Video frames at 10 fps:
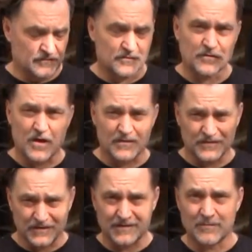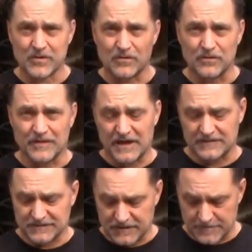such caustic chemical,
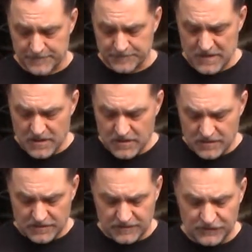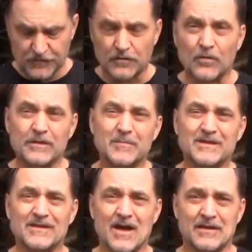that this should only be
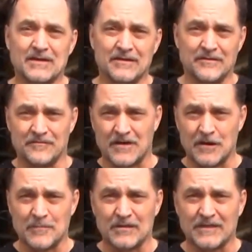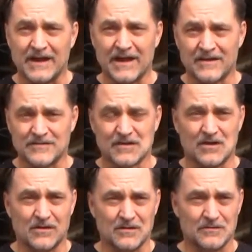done in an environment that has
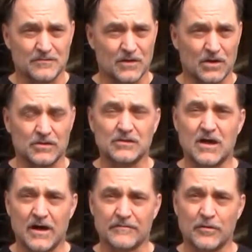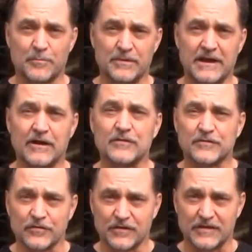a lot of open air
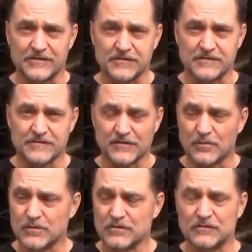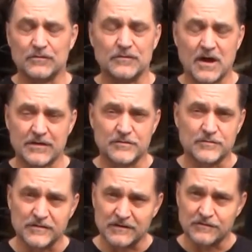circulation. So do not
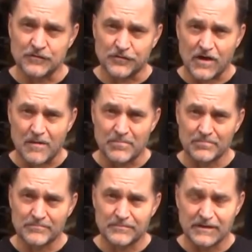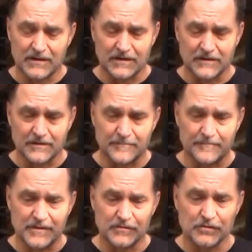use it in your shop.
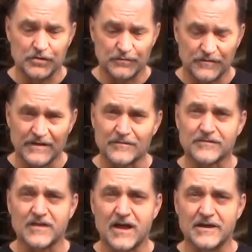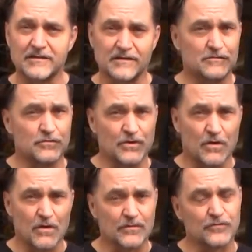Use it outside in your
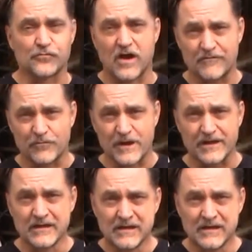yard or driveway.